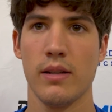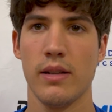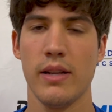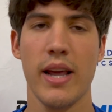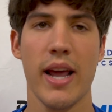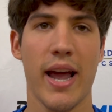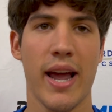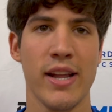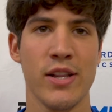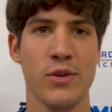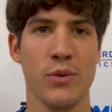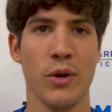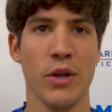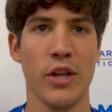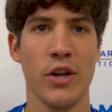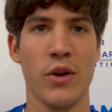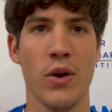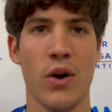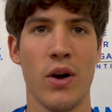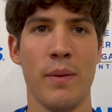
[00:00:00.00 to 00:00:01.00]
Yeah, it's
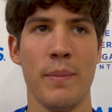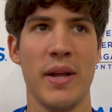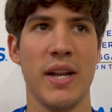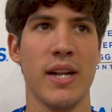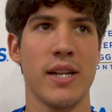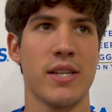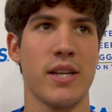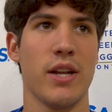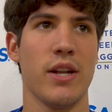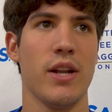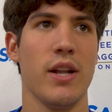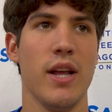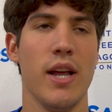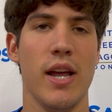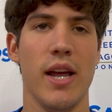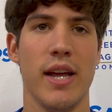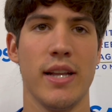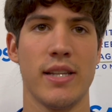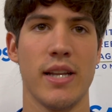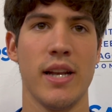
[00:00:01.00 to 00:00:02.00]
really cool. I mean, it's
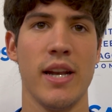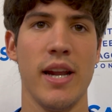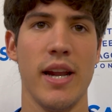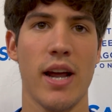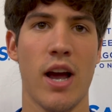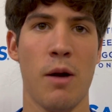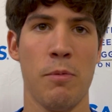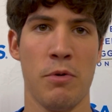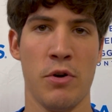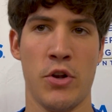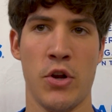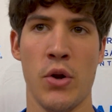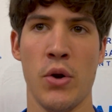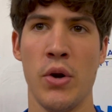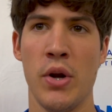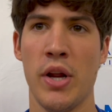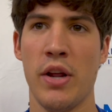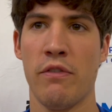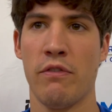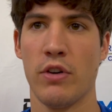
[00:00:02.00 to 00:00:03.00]
a neat
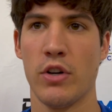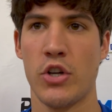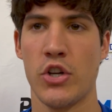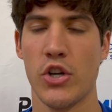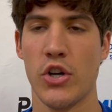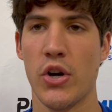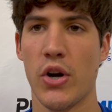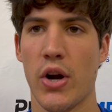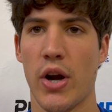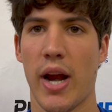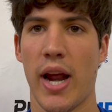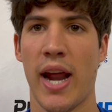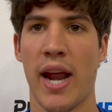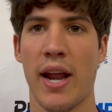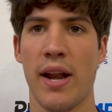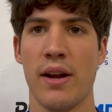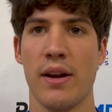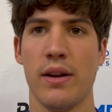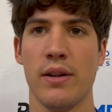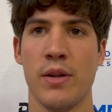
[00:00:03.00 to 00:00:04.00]
opportunity for sure.
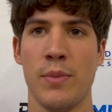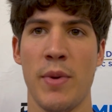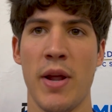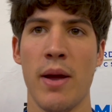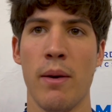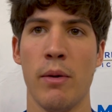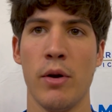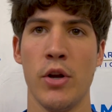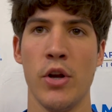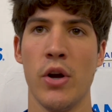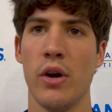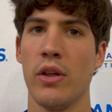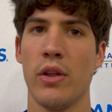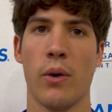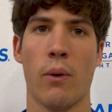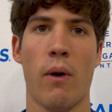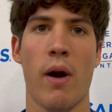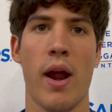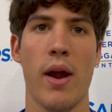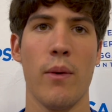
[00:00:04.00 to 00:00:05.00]
And to be able to do it
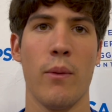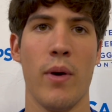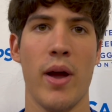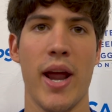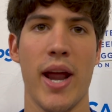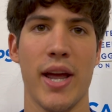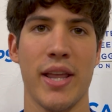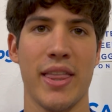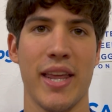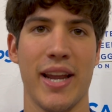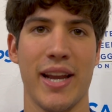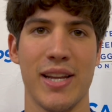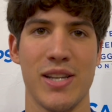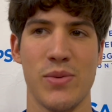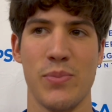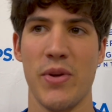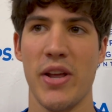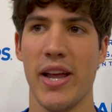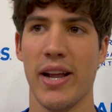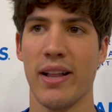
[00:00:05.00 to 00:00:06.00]
the right way, I think, is
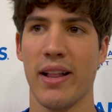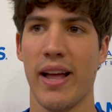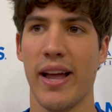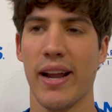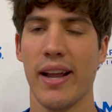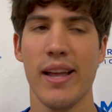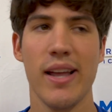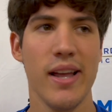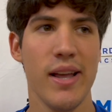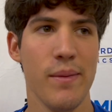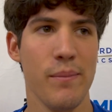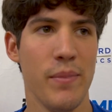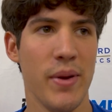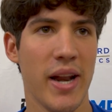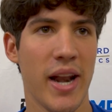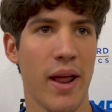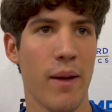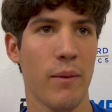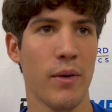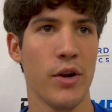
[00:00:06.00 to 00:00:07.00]
big. Like,
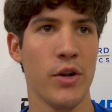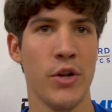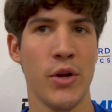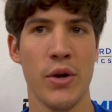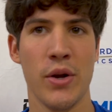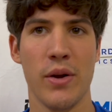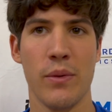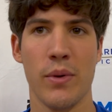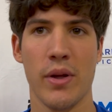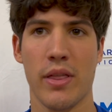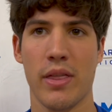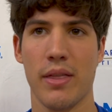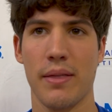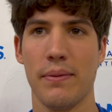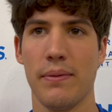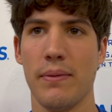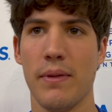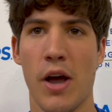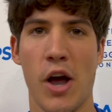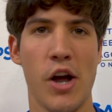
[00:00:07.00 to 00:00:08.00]
being able to do it with
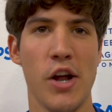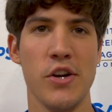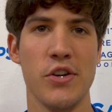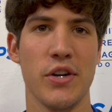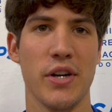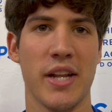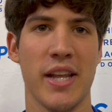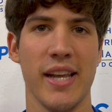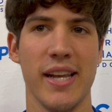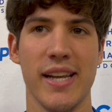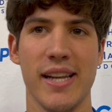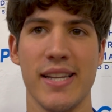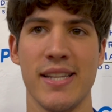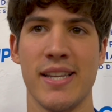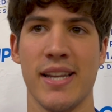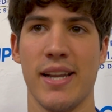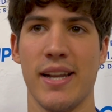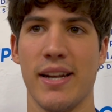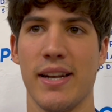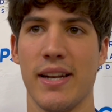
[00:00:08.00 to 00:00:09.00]
100 kids
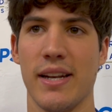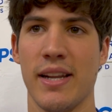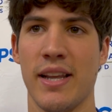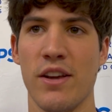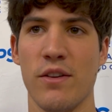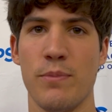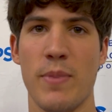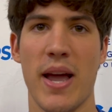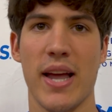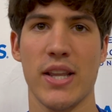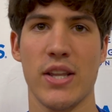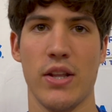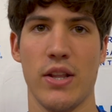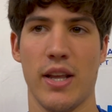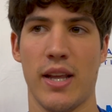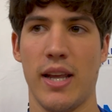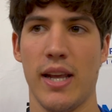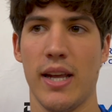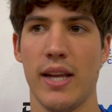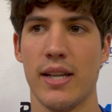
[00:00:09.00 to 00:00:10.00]
and give back to the
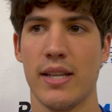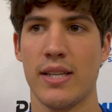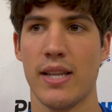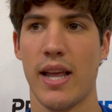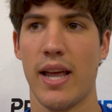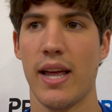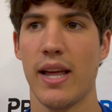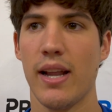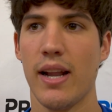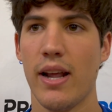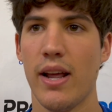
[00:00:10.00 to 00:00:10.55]
kids that